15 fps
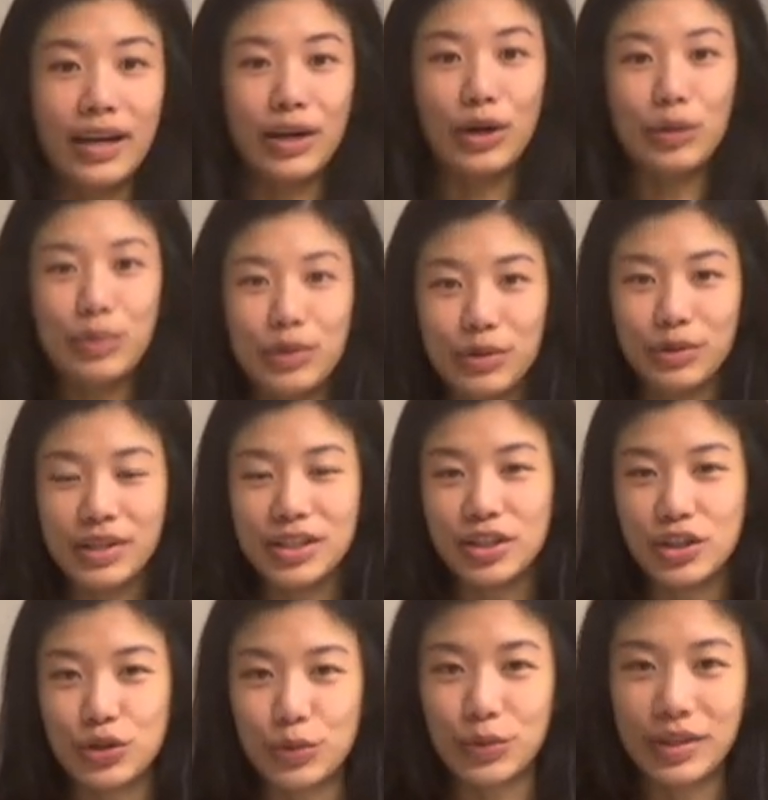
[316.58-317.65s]
hope you
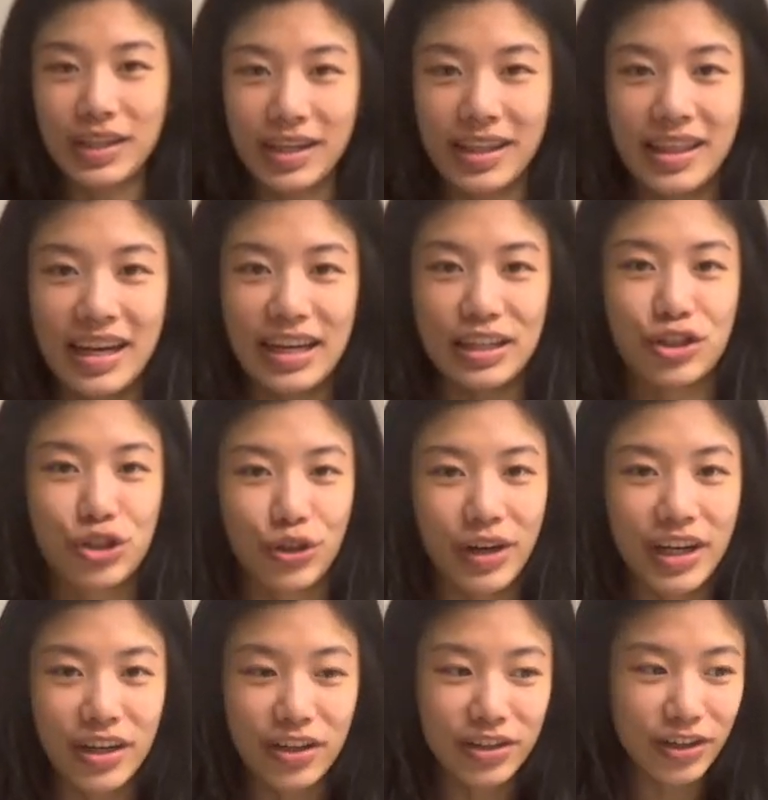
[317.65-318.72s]
enjoyed that
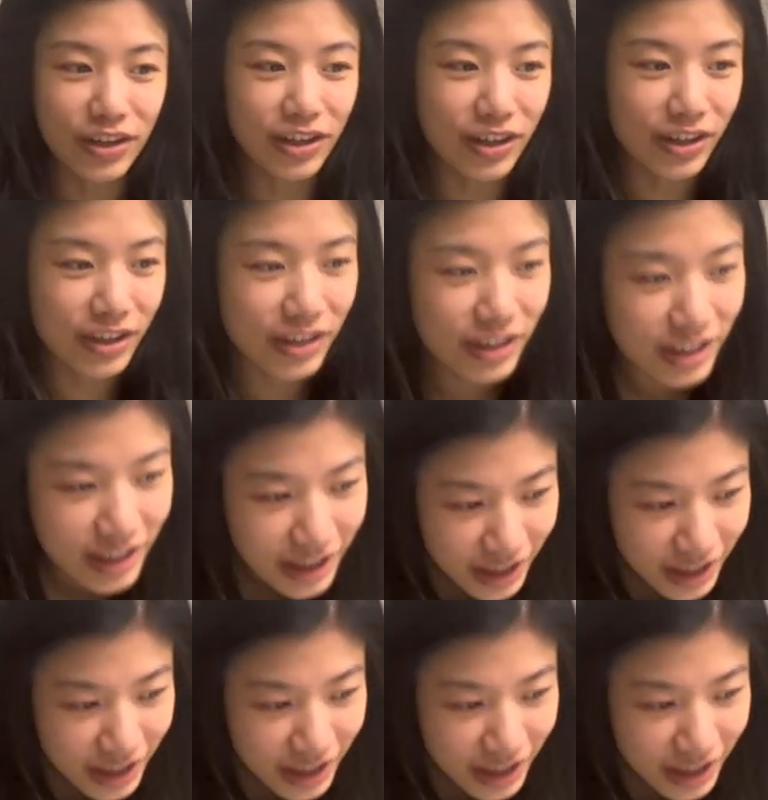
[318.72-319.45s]
try-on haul.